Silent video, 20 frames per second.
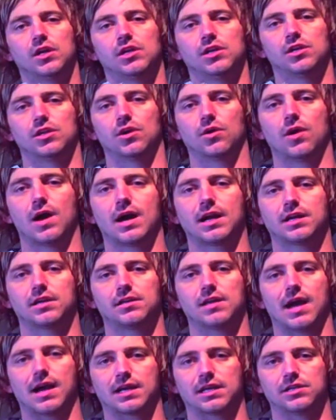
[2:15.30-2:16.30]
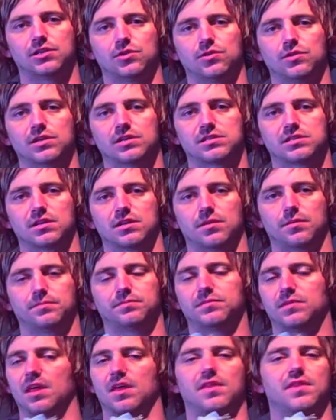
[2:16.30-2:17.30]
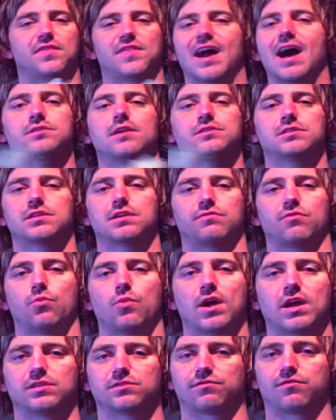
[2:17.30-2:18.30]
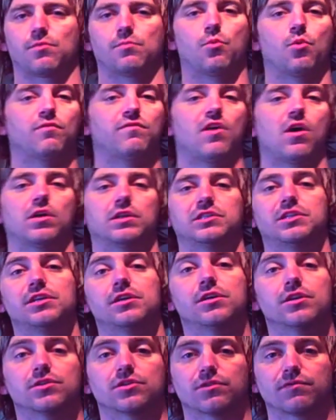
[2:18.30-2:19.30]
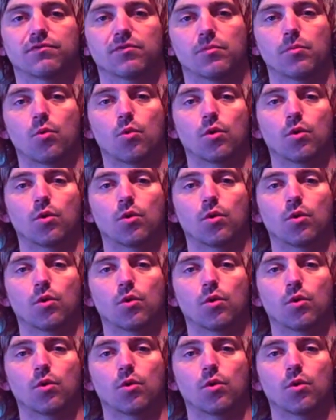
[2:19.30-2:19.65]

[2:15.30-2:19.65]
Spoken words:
You know, I could do this in a thousand different ways for more volunteers or for